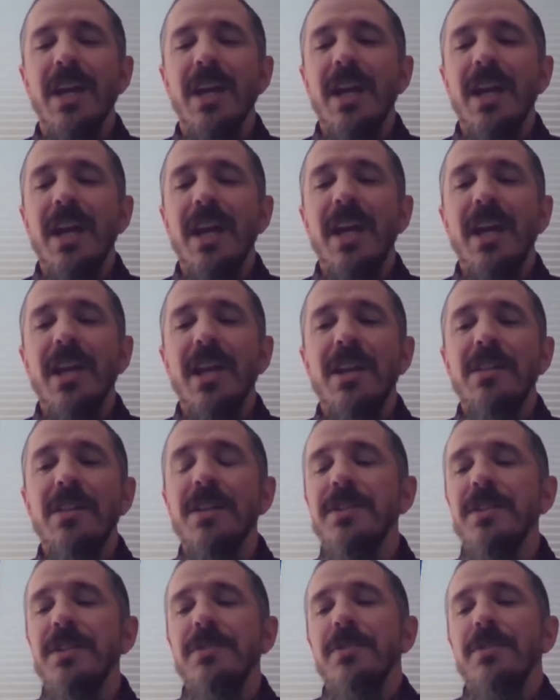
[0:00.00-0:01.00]
And
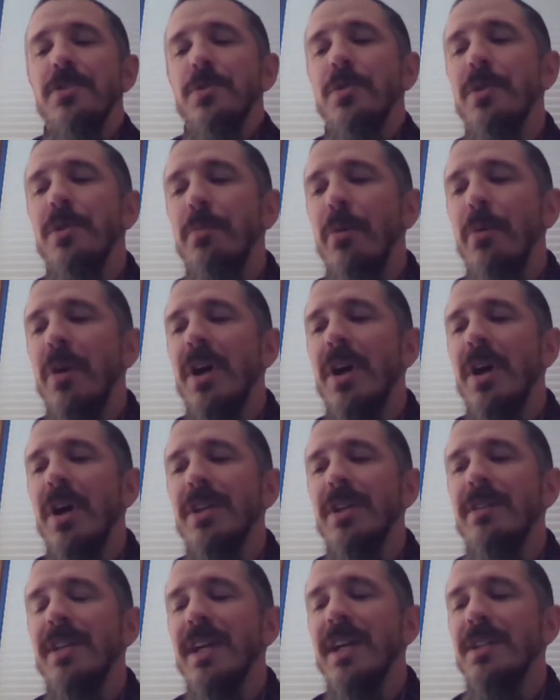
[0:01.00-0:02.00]
this is the sort of
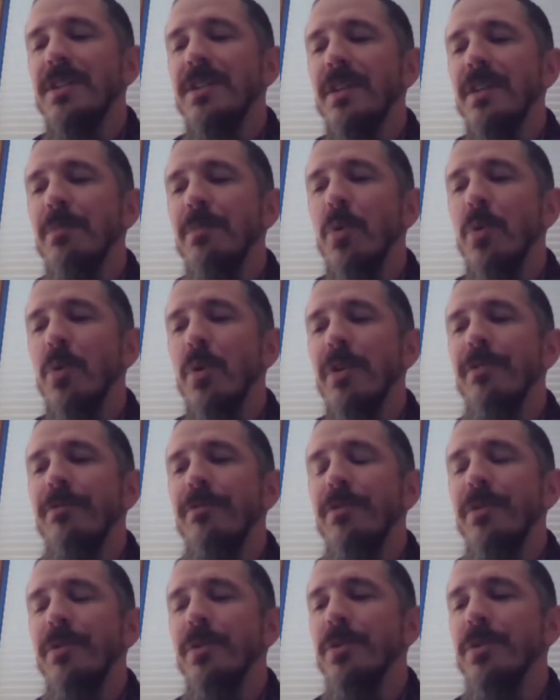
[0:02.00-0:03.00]
project that's important
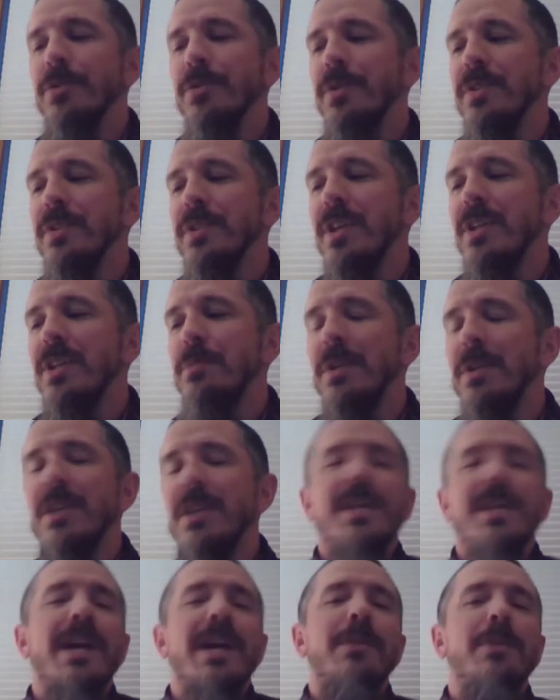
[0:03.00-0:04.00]
for those sort of studies
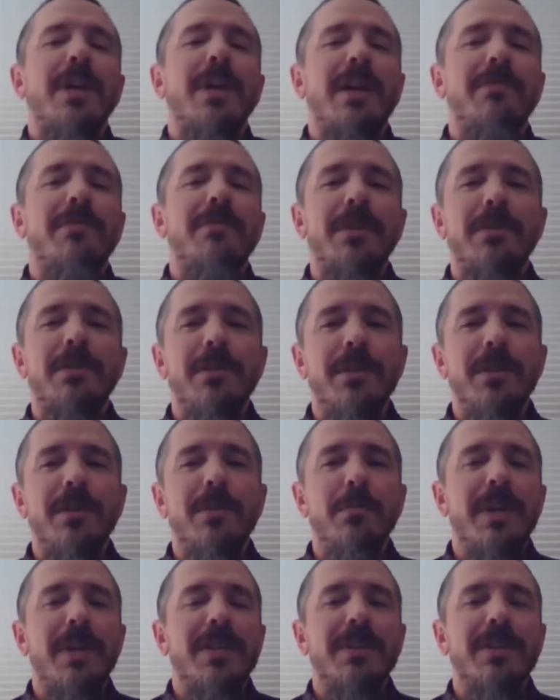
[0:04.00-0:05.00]
because now you have the, the,
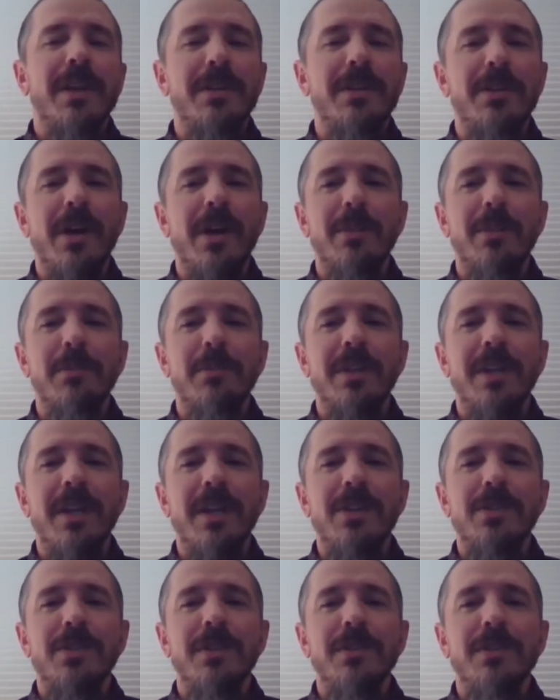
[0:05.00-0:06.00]
the baseline
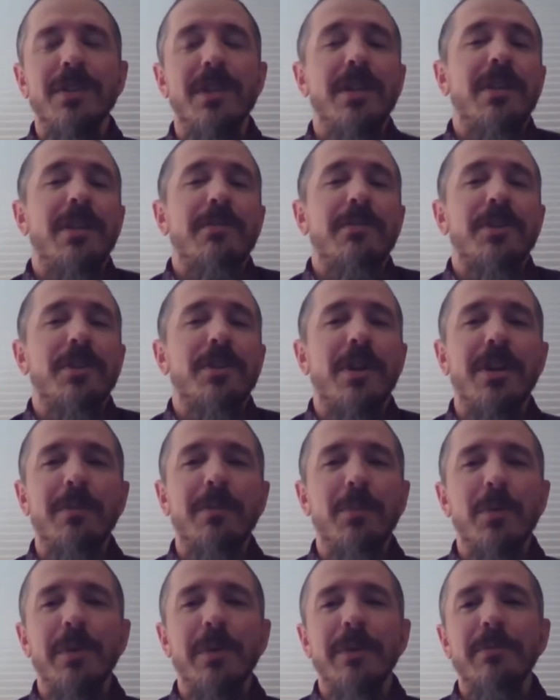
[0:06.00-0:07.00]
documentation. So now you have a starting
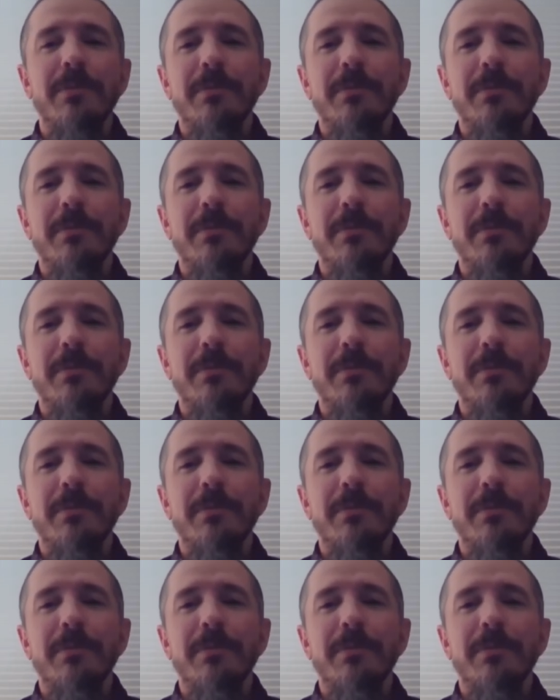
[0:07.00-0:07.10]
point.